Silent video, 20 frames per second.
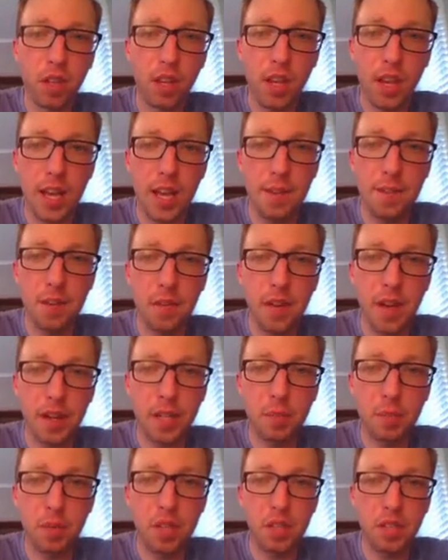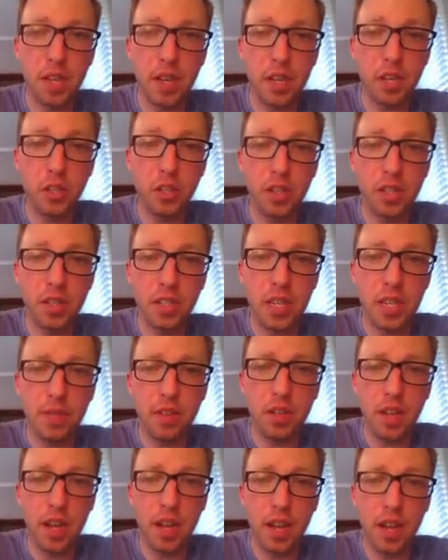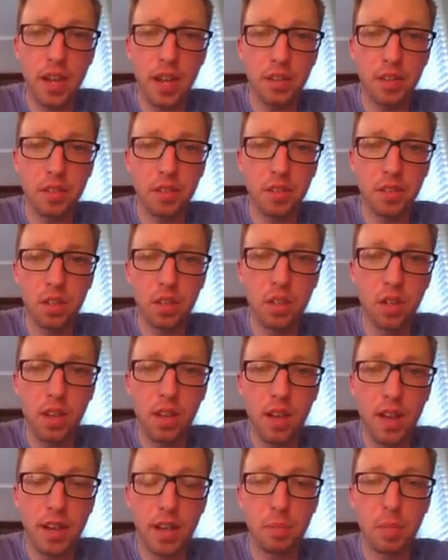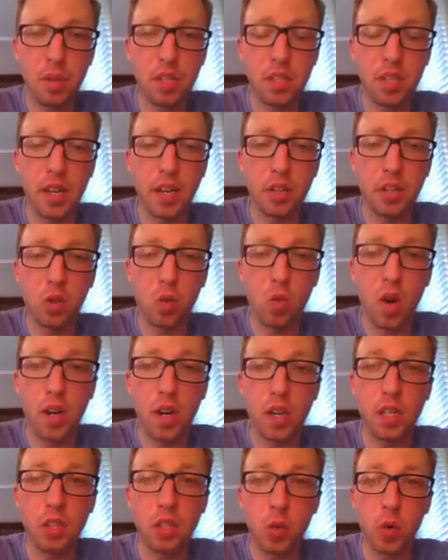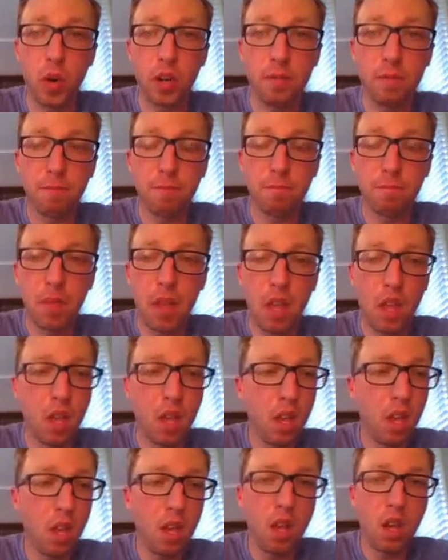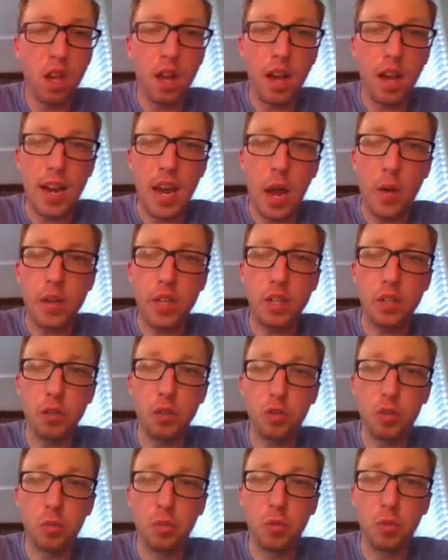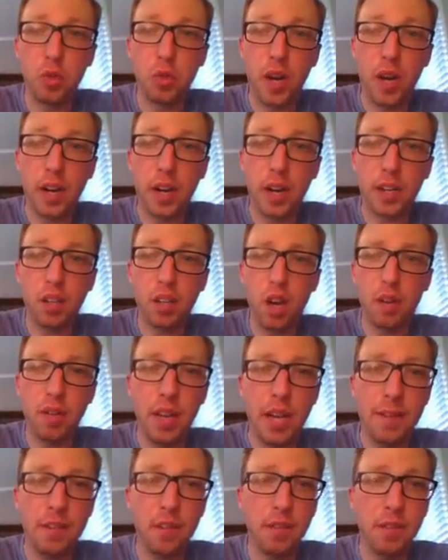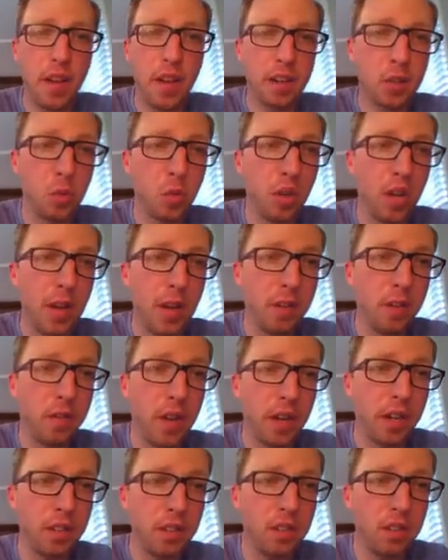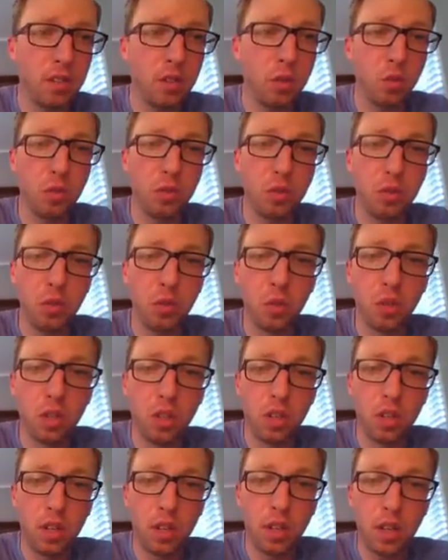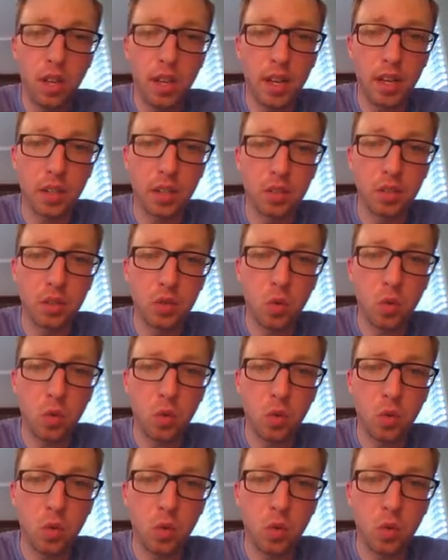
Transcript: F of x plus h is given as x plus h quantity squared. Now we need to subtract off f of x. Well, f of x is equal to x squared,